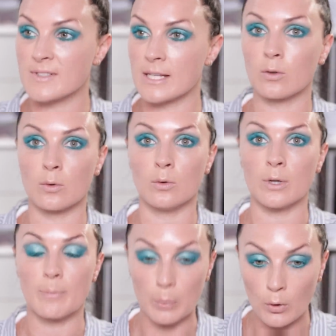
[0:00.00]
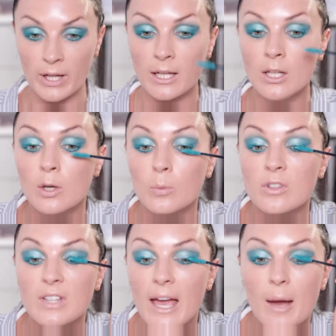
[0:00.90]
single employee
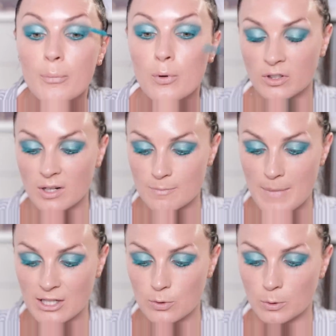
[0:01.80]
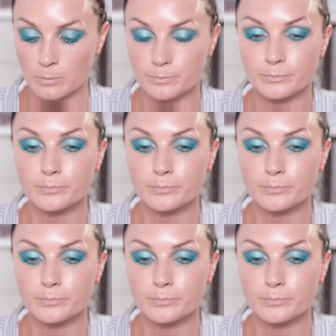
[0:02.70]
would get a product manual.